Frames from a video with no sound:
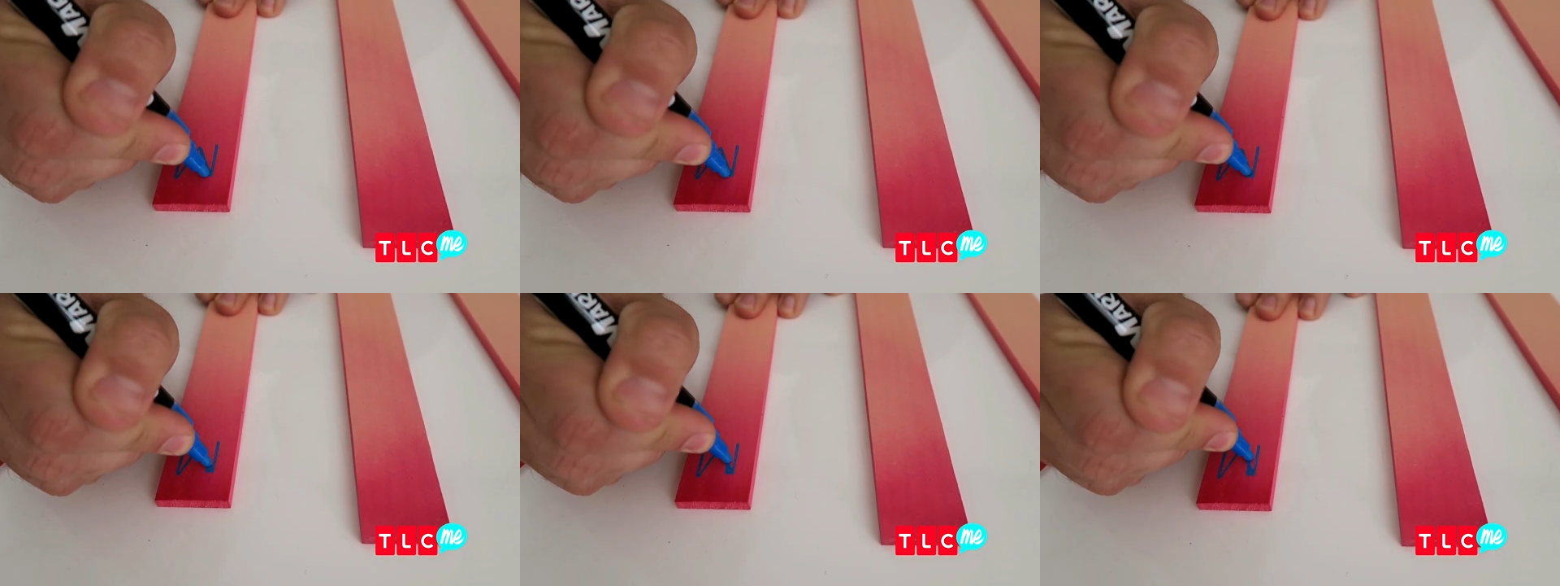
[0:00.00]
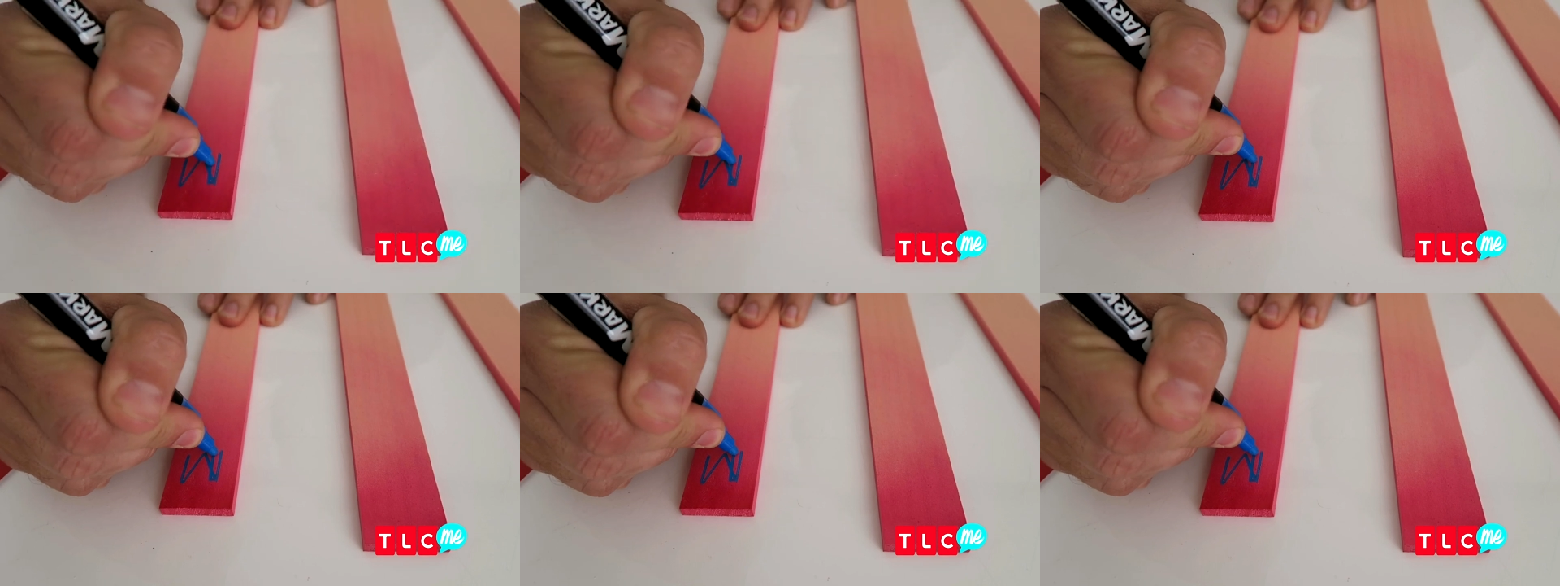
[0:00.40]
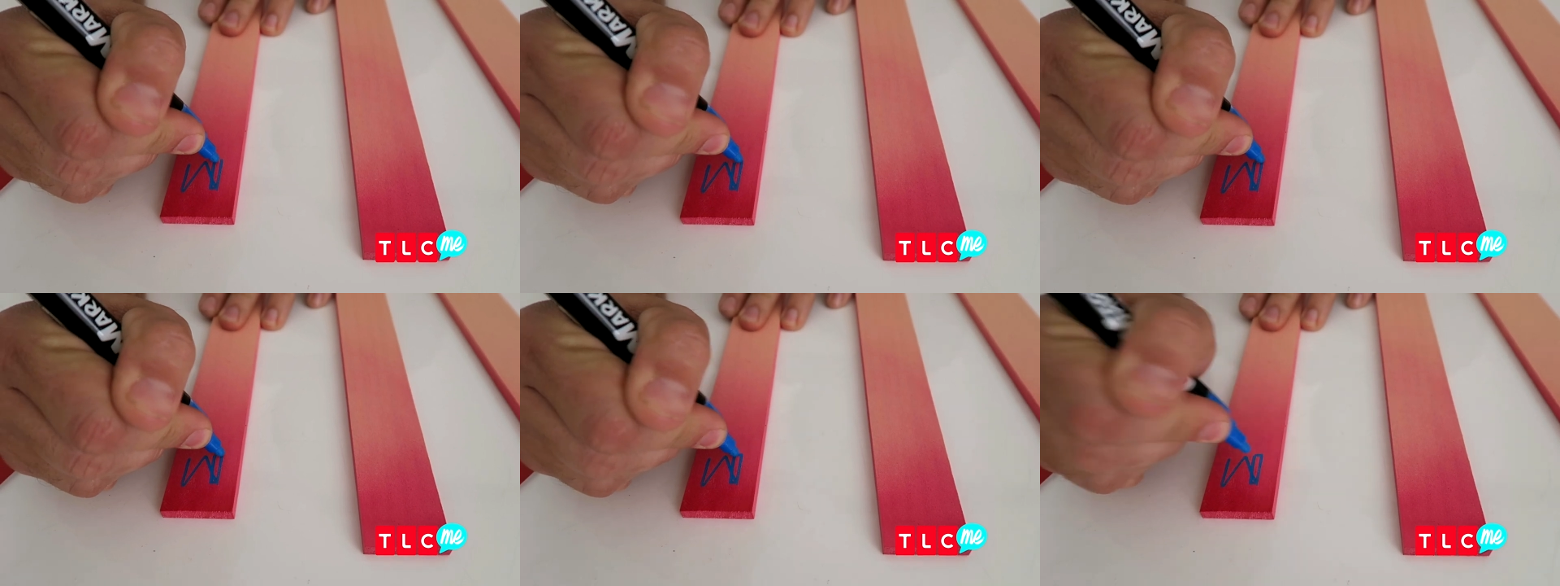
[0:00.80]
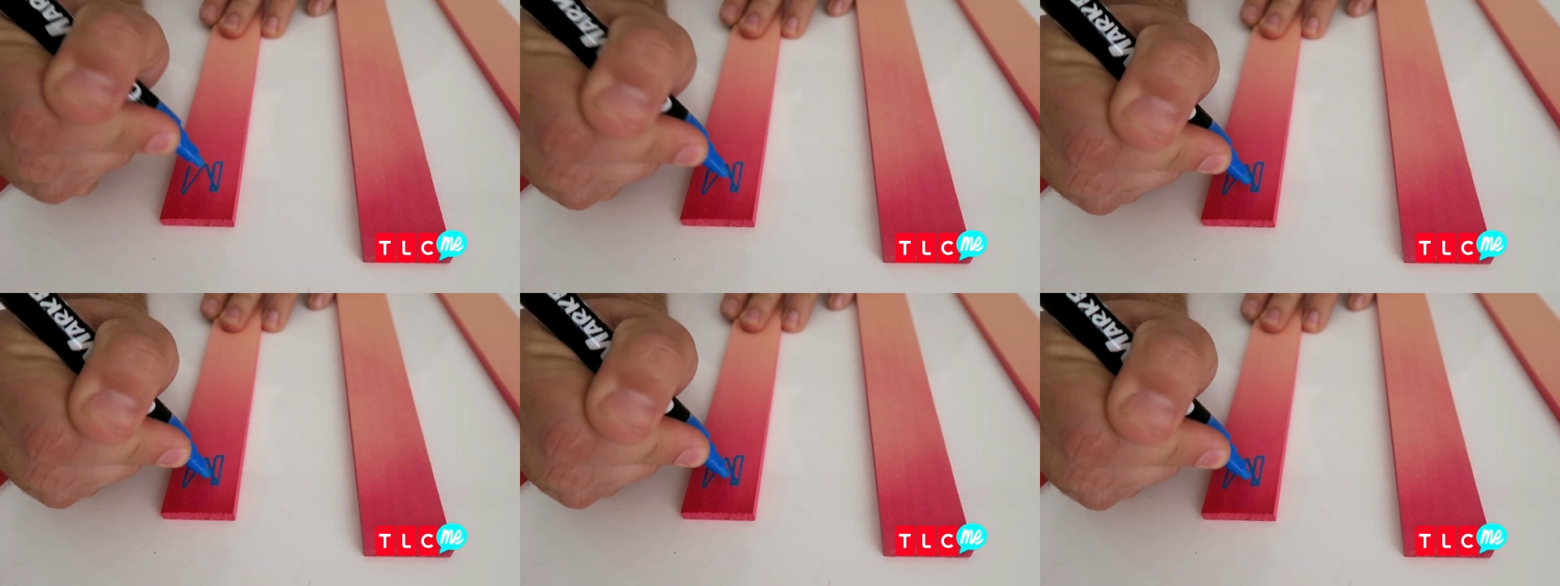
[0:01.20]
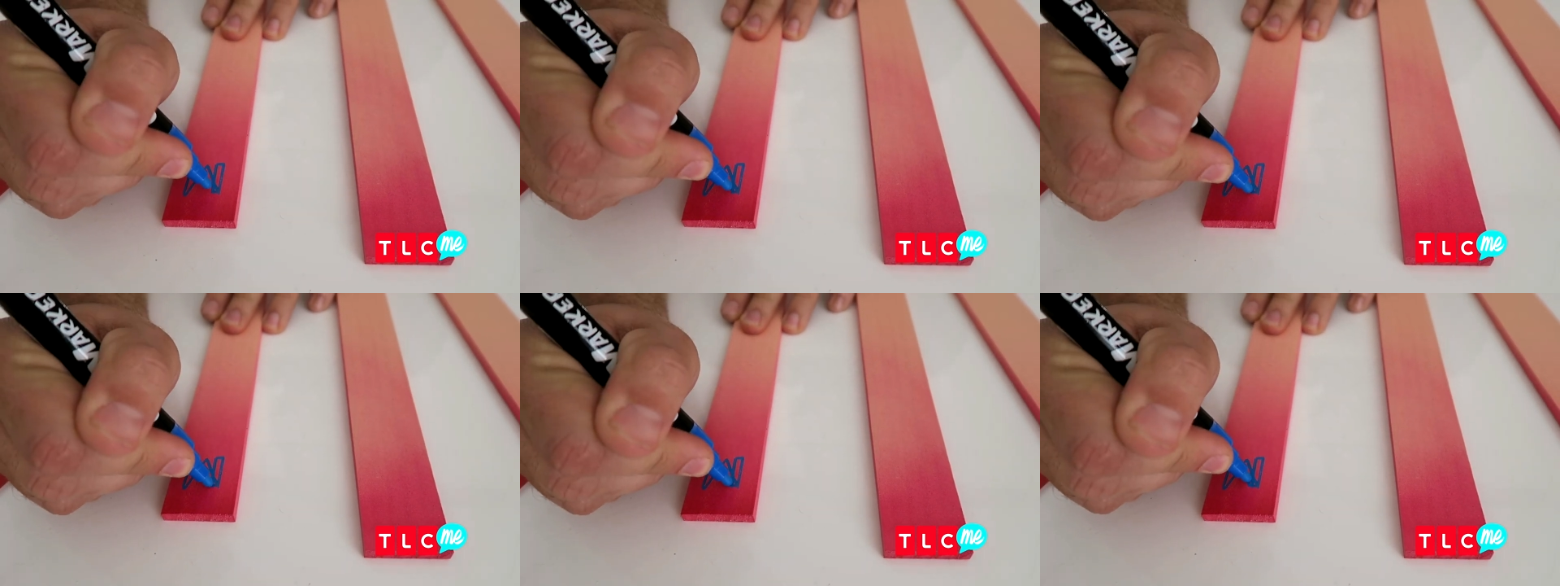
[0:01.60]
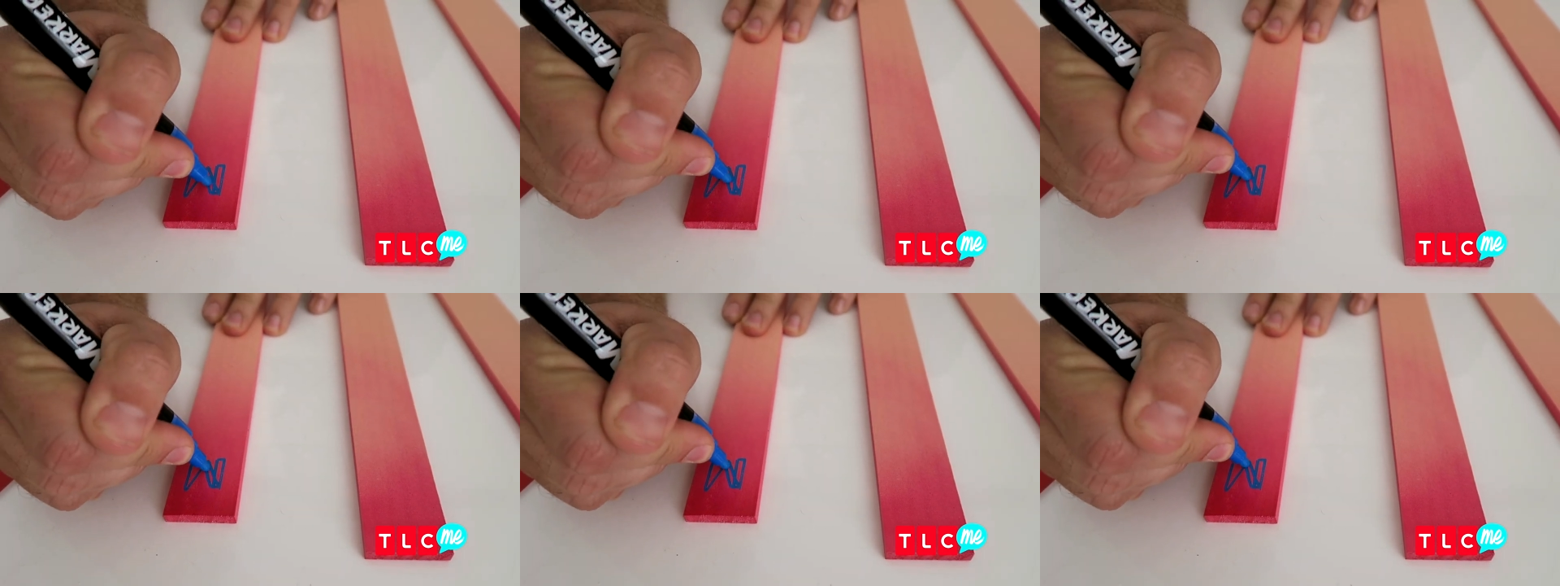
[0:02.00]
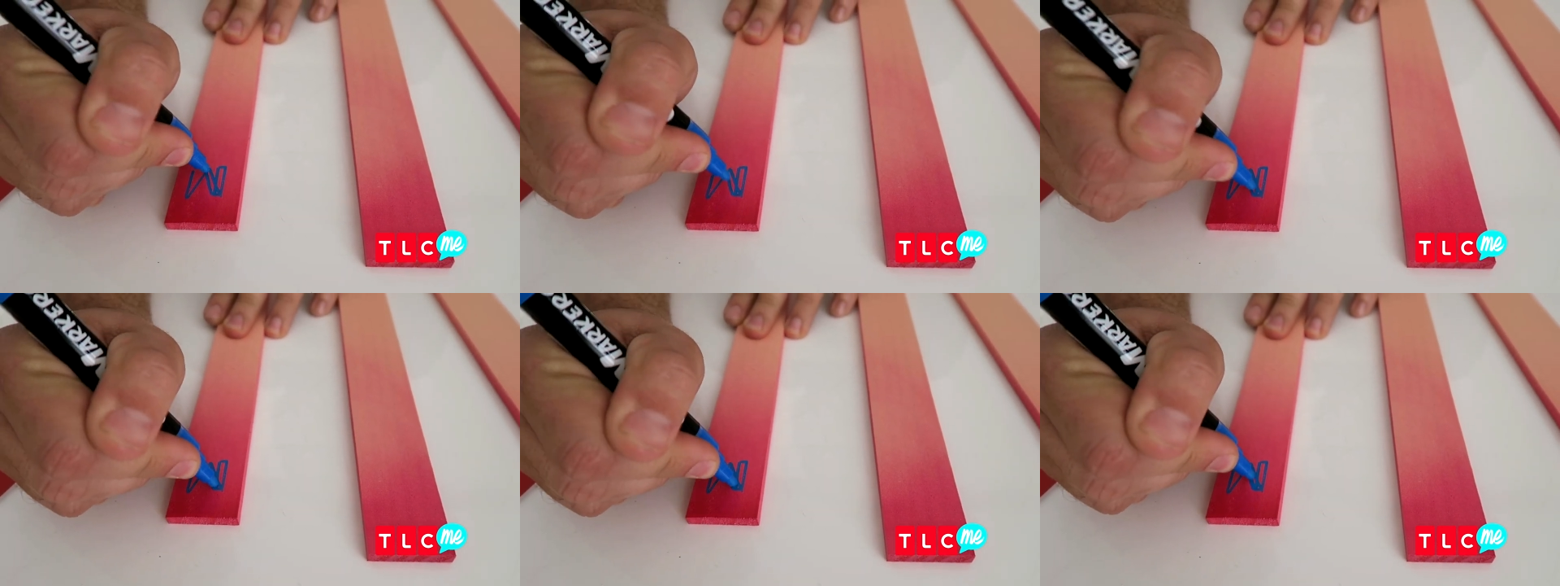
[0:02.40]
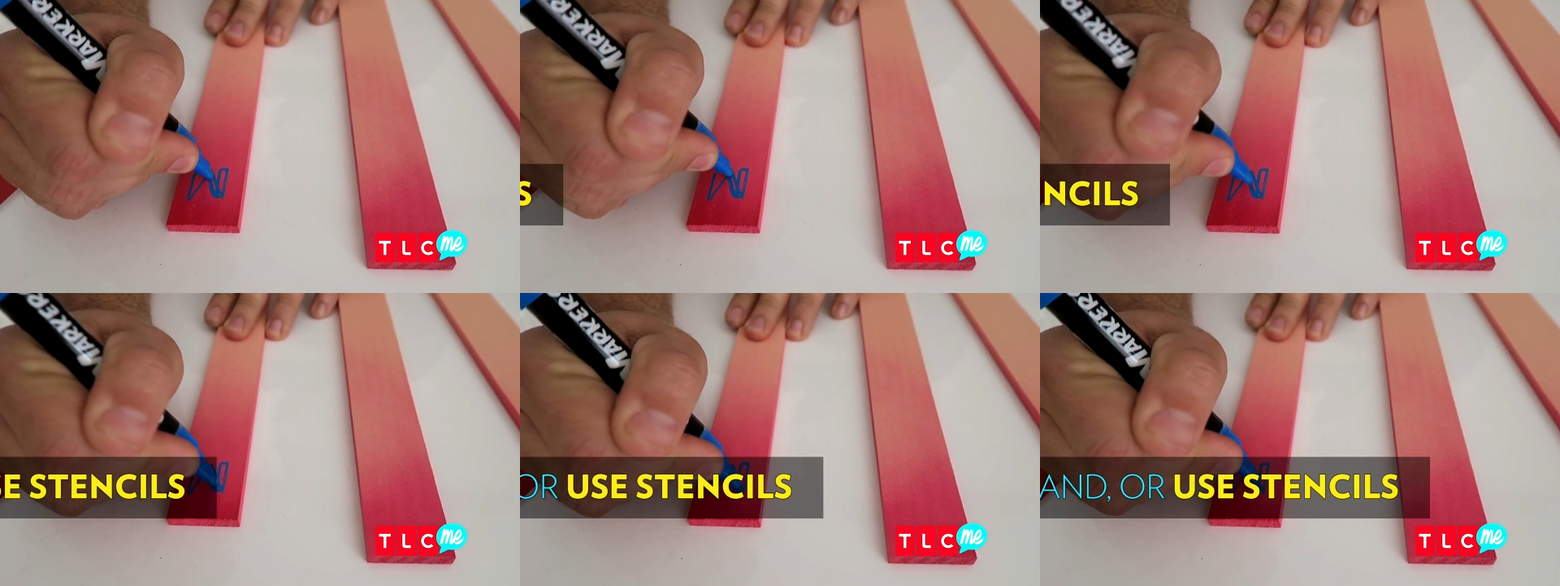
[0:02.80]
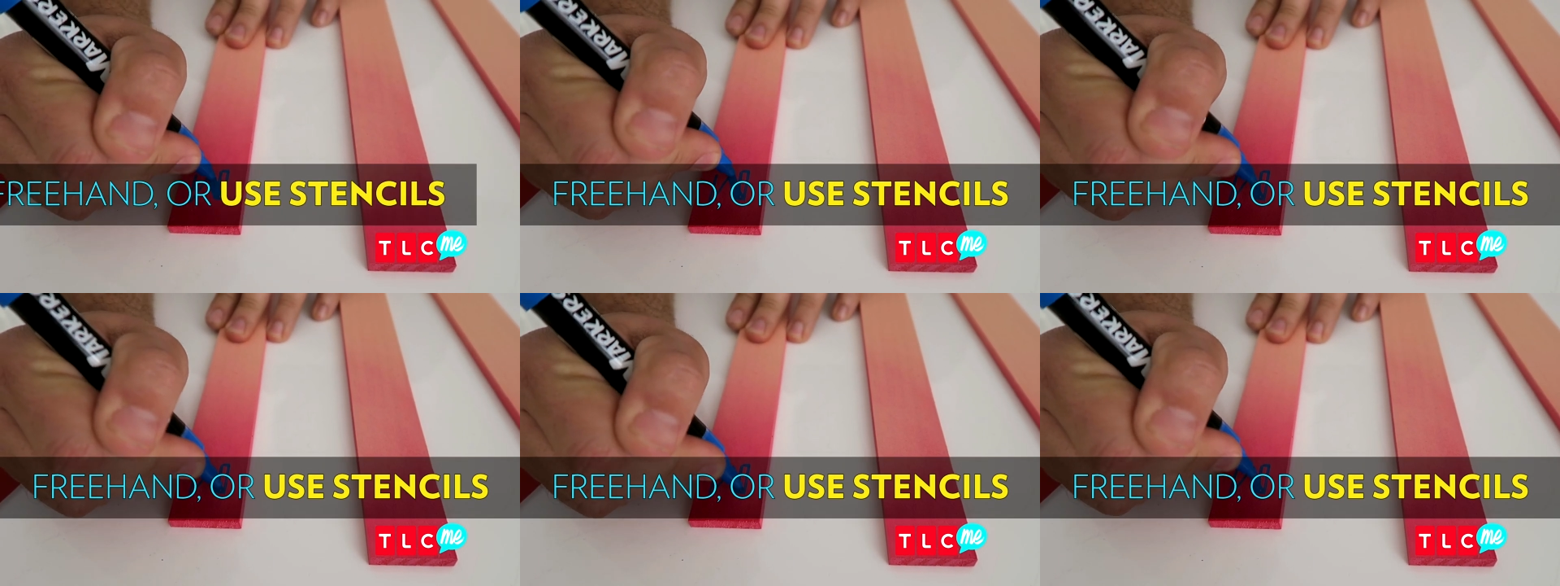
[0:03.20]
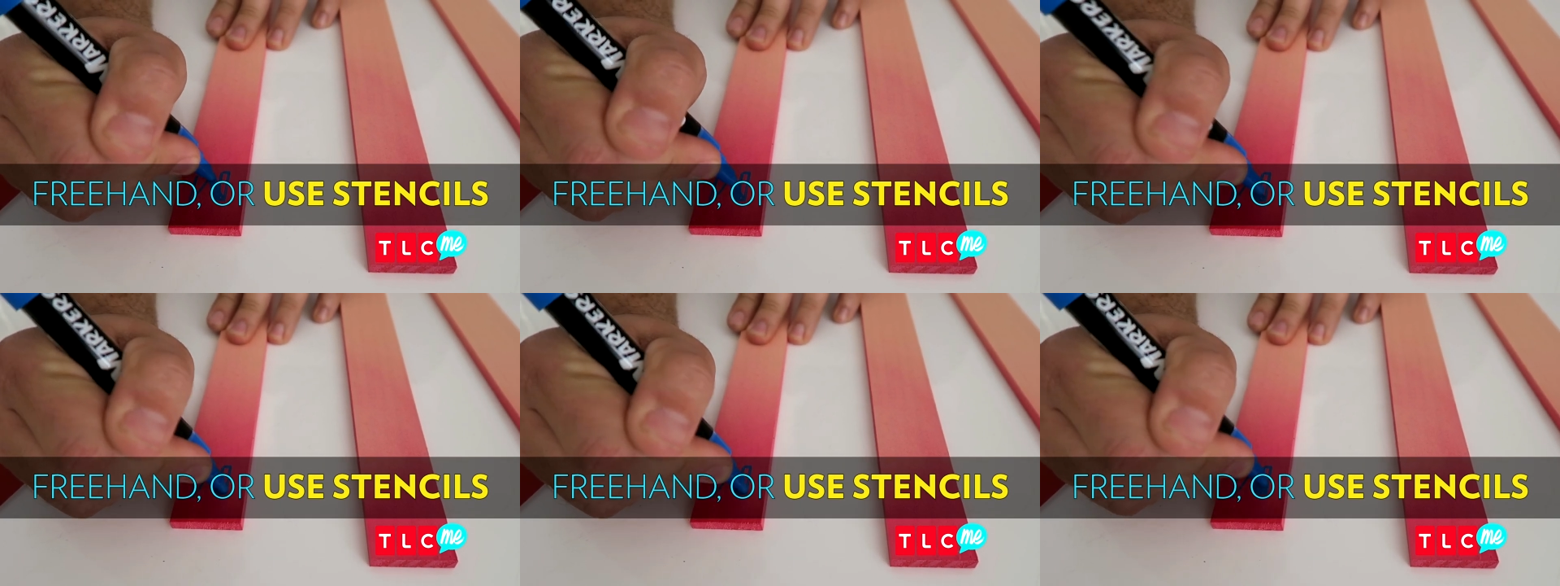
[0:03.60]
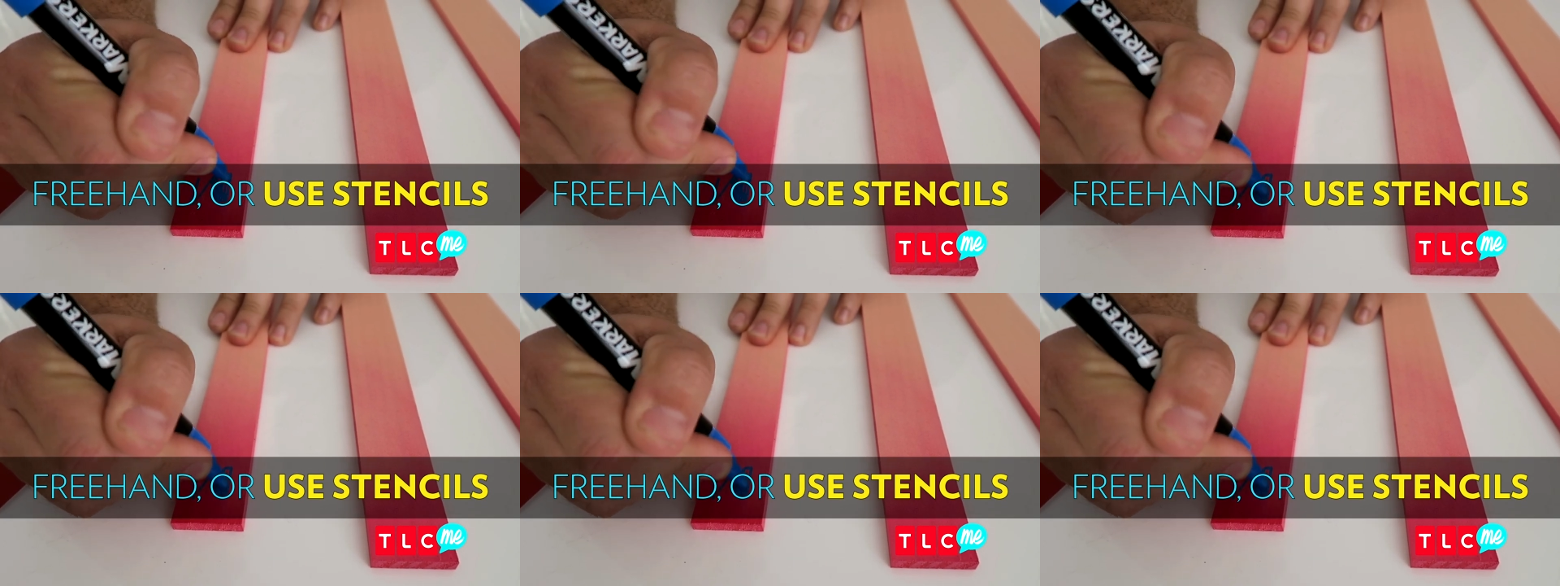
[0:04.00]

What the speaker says: No face is visible, so there are no lips to read.